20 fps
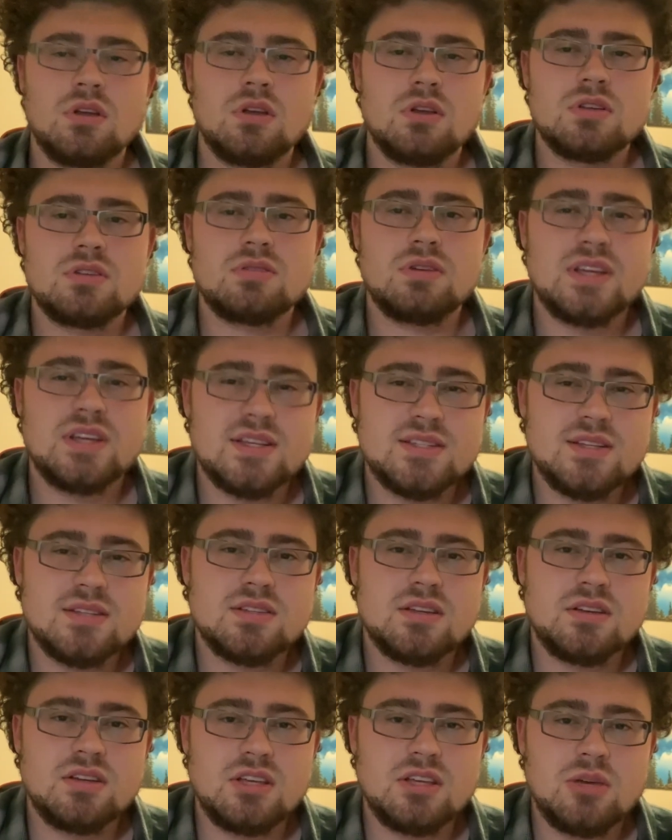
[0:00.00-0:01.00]
So I guess that's
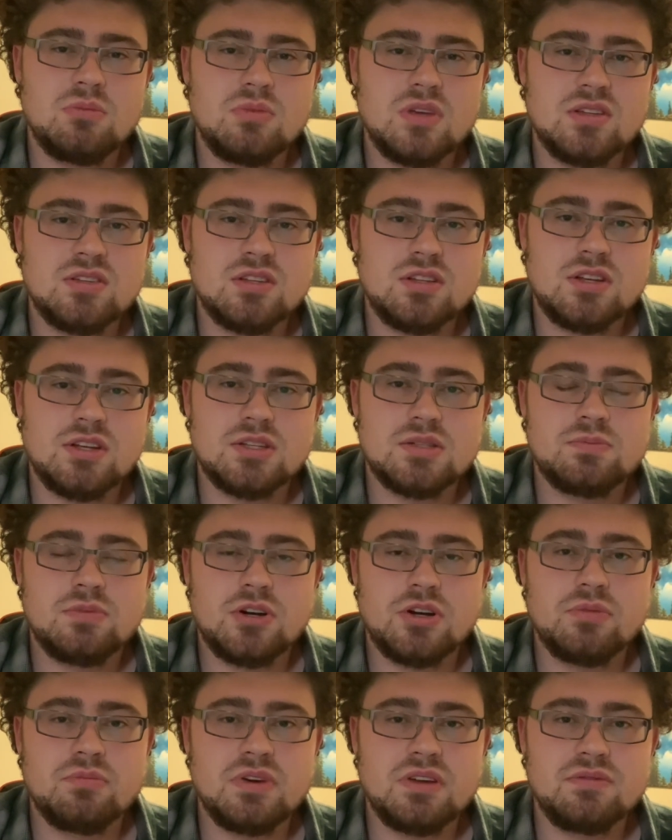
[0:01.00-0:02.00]
going to get me into the next part
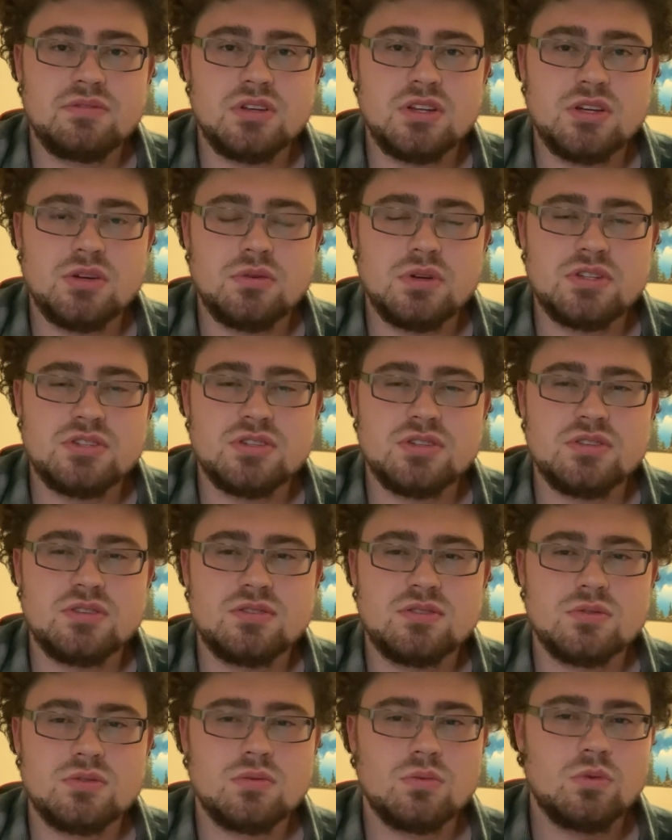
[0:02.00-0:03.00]
of my video, which is,
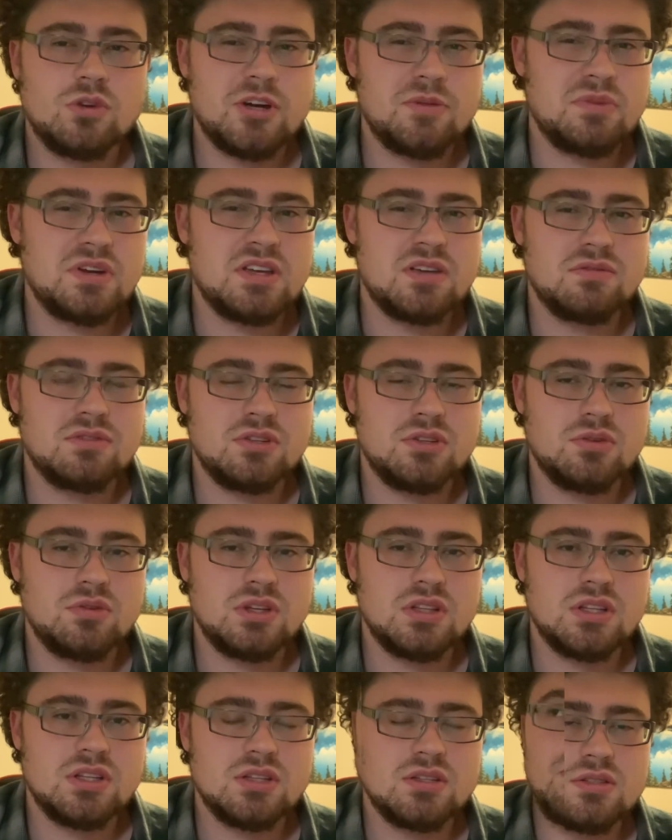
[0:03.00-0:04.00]
why am I even
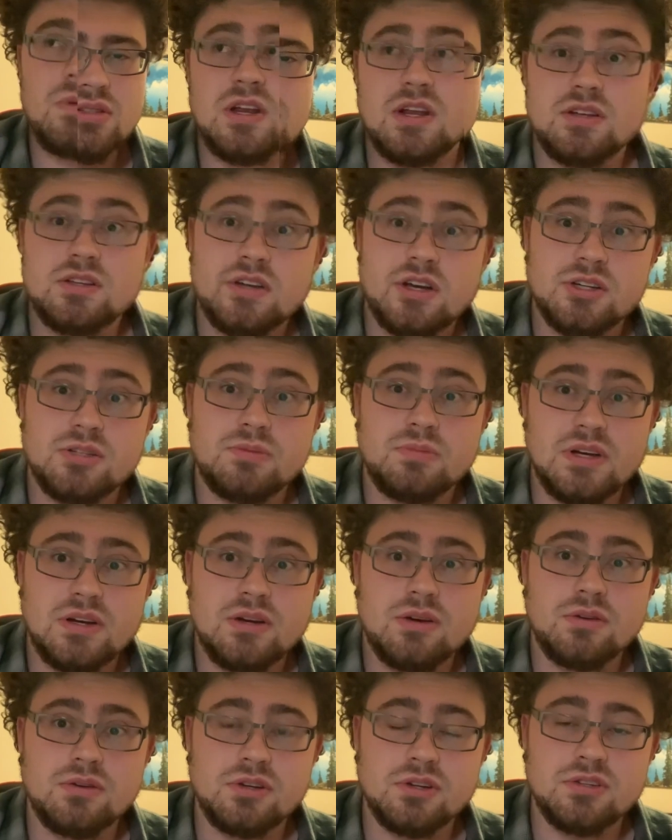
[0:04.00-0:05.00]
doing this? I mean, I talked about
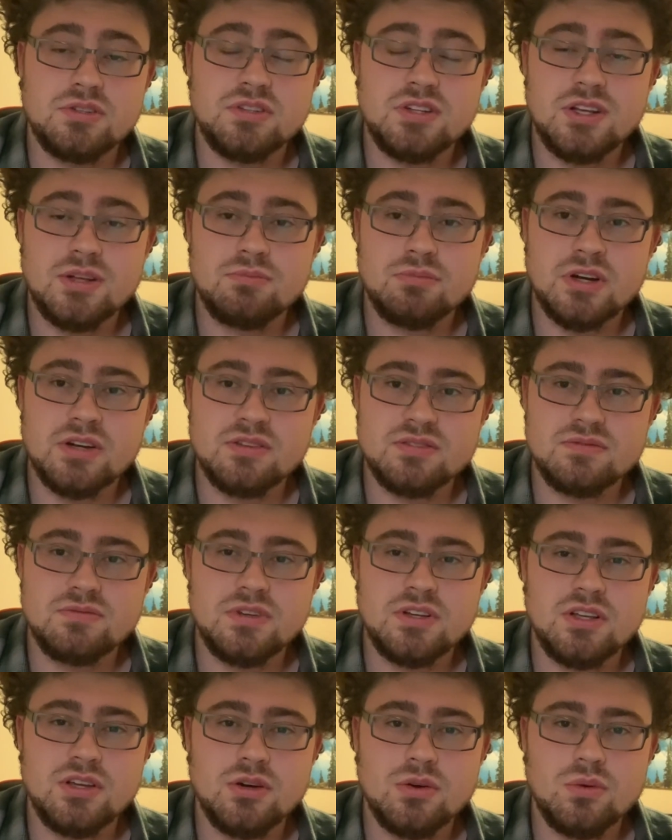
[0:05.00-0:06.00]
how good Dan Brown's
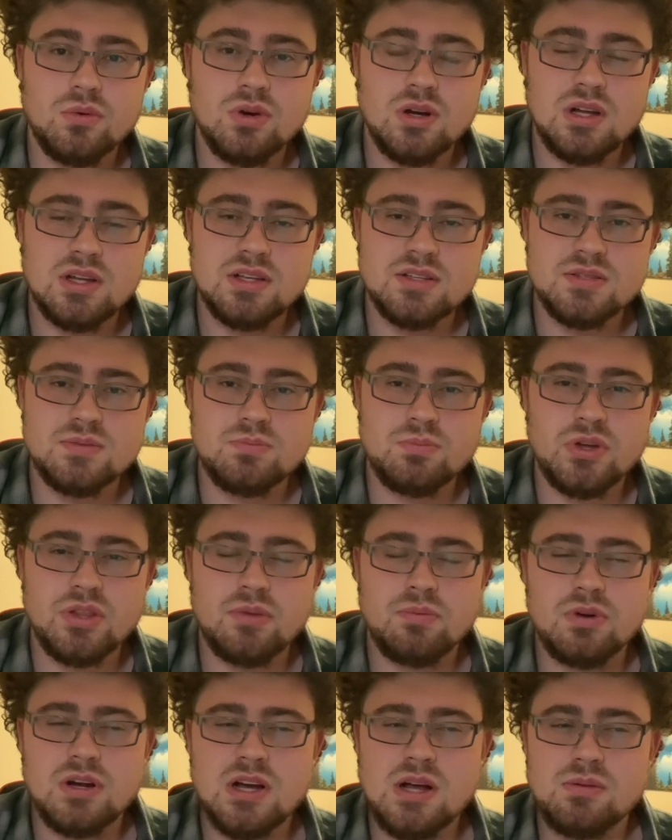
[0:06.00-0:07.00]
video was, but the
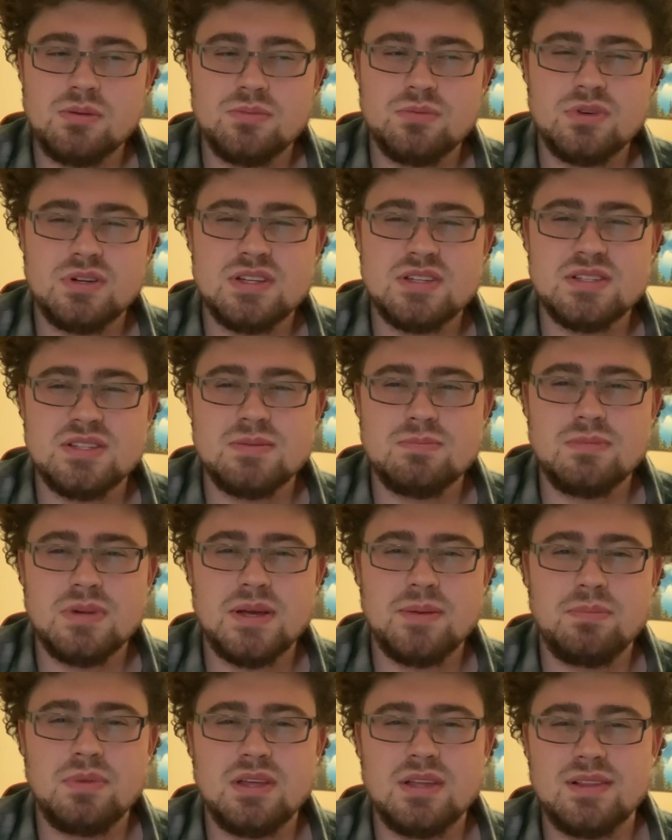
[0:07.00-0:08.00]
problem was it might
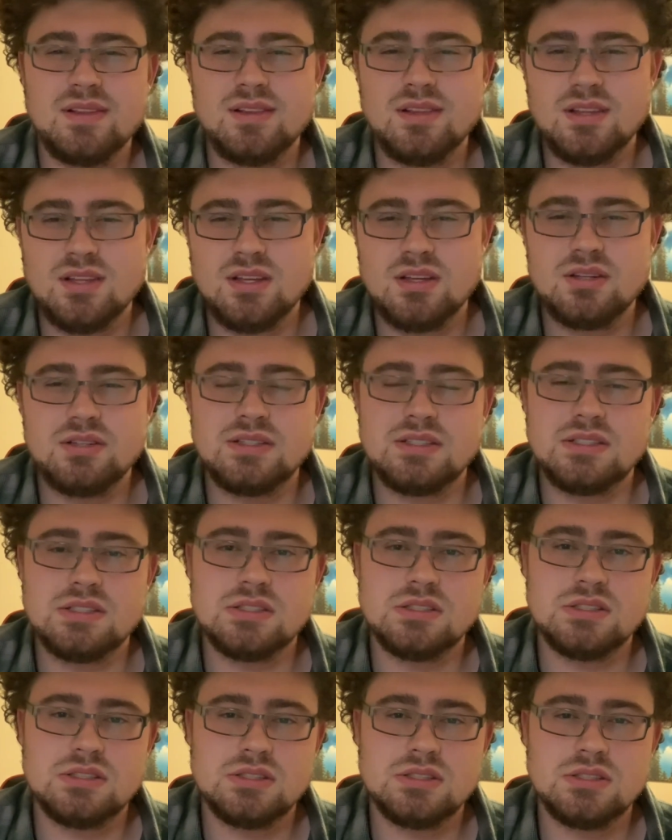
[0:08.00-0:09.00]
be a
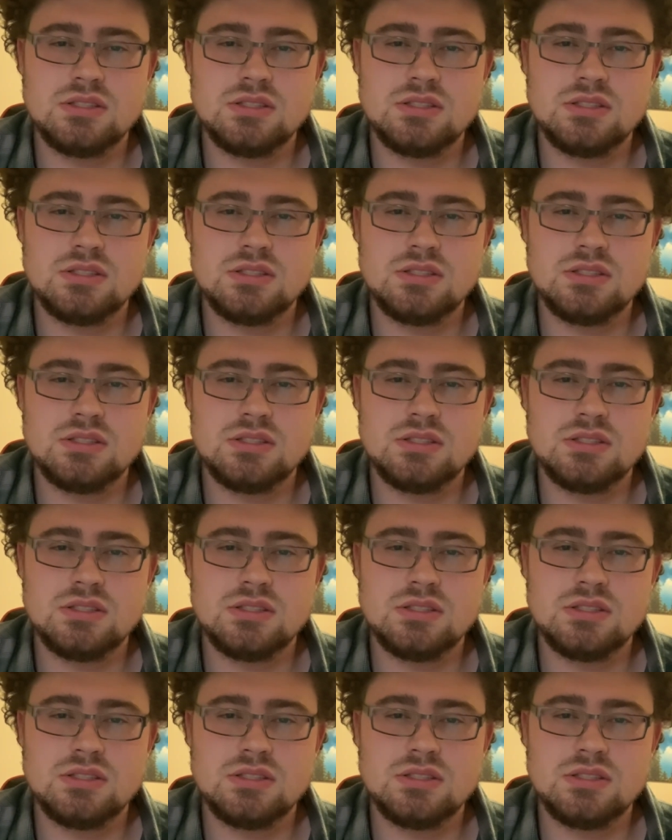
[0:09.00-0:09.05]
little